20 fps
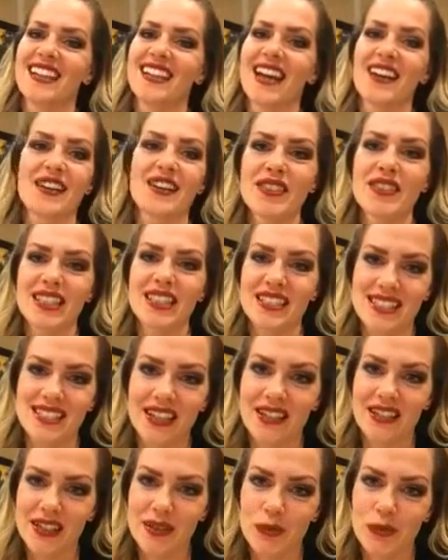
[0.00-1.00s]
I don't even think it's
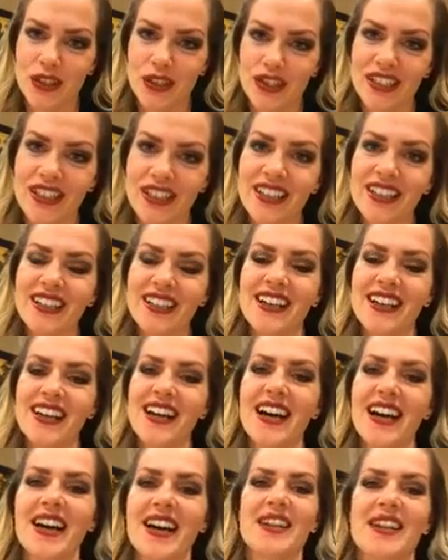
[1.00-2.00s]
there anymore.
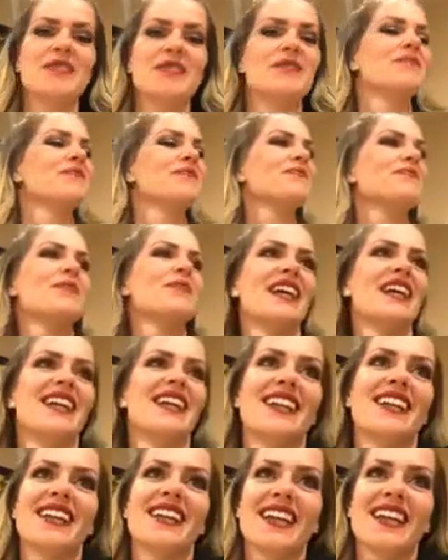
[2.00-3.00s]

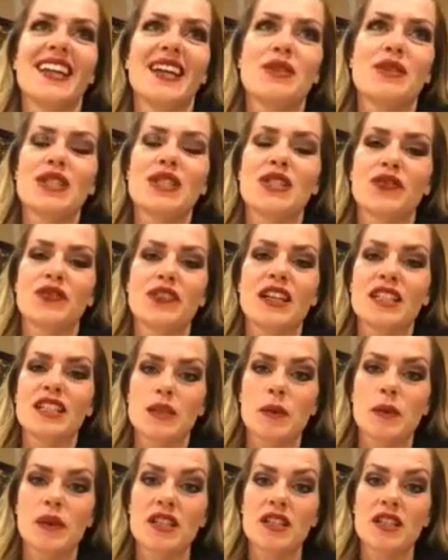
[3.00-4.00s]
But it was a fun
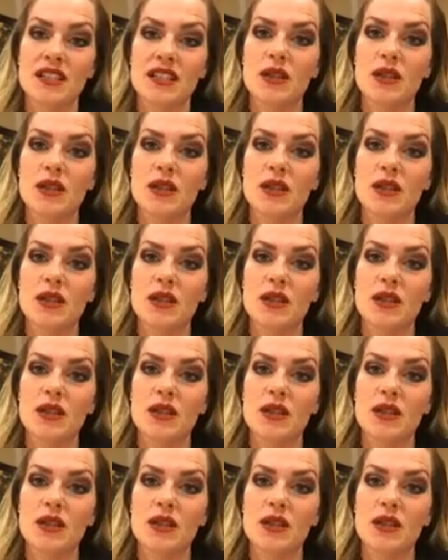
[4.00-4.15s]
experience,